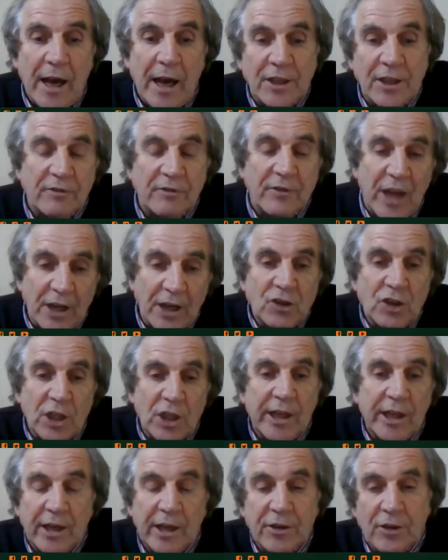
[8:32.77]
and
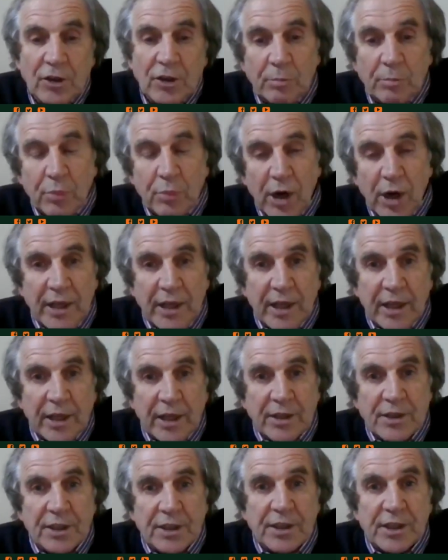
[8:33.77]
eventually ended up
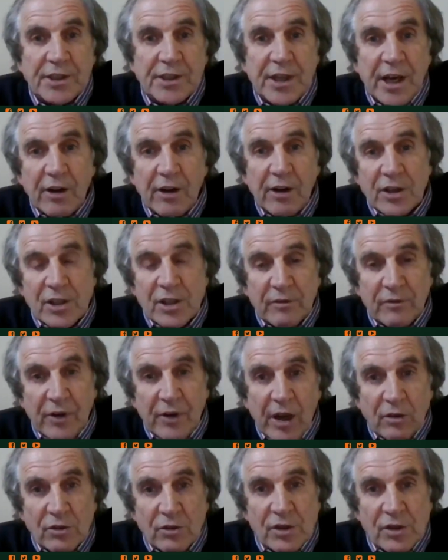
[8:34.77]
breaking into the terrace of
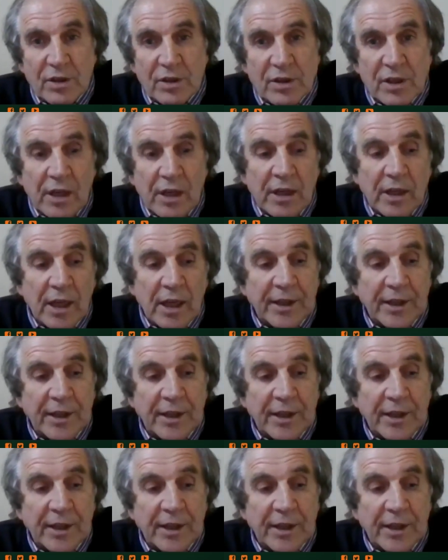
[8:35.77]
houses.